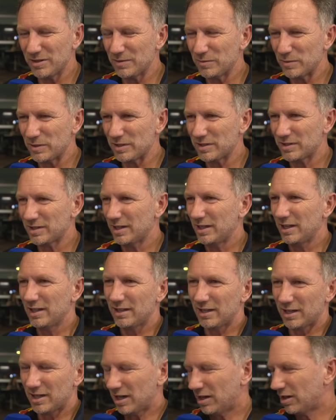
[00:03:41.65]
it was
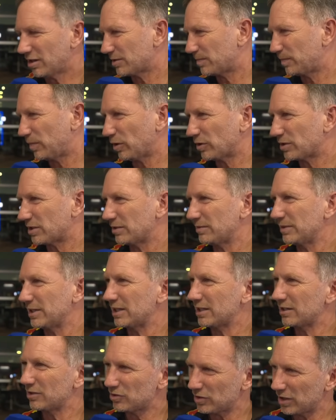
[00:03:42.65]
the car's
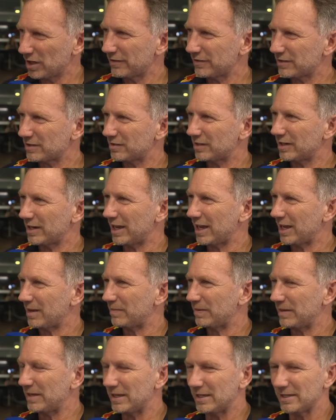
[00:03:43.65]
bottoming, the drivers are
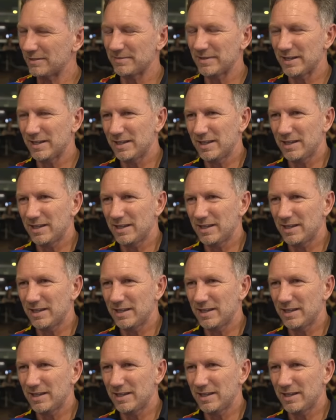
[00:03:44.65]
unhappy, and